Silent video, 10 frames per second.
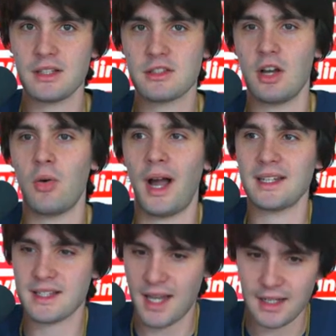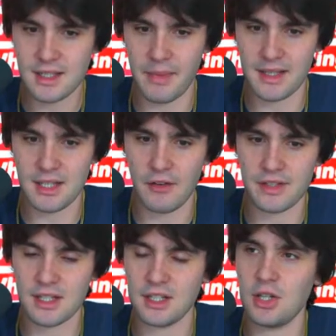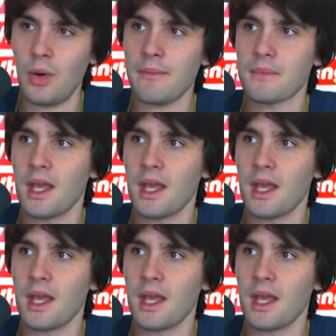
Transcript: So I decided to myself, I said, you know what?